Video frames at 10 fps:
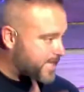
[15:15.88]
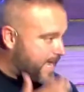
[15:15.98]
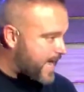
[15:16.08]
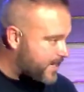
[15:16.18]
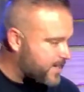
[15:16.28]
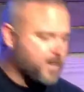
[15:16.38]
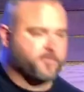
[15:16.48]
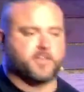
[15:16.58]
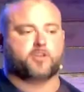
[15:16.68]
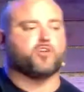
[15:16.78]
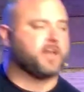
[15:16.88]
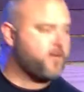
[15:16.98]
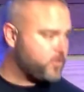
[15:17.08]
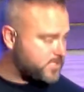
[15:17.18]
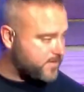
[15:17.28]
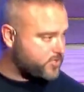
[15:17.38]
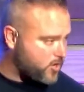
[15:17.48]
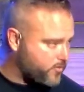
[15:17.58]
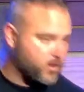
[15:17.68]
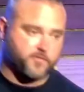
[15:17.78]
sure that they had enough and that you could have what's left
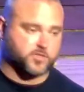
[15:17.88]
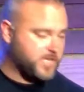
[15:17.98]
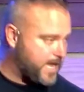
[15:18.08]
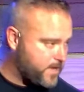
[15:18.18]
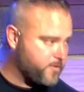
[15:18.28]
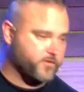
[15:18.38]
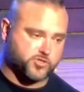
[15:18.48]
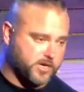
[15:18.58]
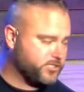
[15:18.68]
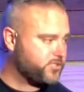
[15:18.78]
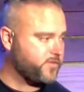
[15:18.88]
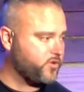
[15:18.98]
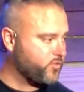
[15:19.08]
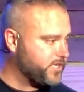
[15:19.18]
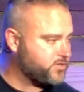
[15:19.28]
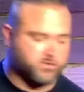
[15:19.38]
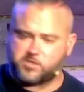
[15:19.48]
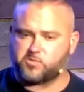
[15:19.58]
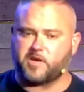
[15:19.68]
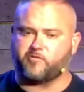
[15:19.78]
over of your time, of your treasures, of your
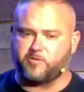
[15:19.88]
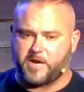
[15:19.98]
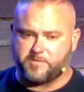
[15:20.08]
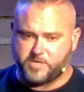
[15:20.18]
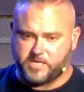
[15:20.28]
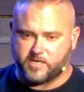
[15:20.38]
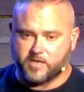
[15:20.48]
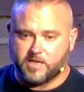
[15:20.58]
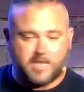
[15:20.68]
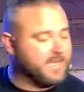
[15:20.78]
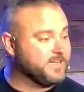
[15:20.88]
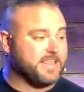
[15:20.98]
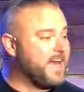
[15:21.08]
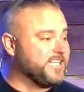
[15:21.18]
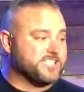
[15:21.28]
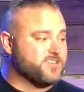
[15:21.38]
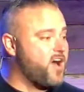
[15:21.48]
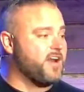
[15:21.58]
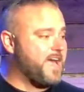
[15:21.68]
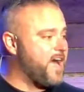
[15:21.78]
resources, whatever it might be. And that is
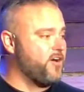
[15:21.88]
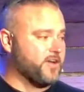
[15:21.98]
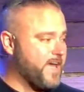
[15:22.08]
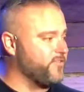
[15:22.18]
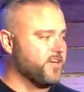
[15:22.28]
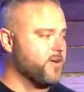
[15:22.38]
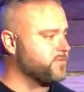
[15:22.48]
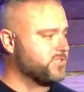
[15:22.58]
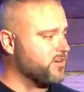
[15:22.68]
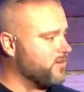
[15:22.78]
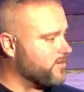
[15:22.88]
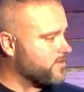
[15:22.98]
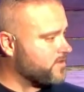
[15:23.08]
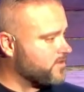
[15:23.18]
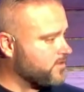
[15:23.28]
not how heaven comes to earth.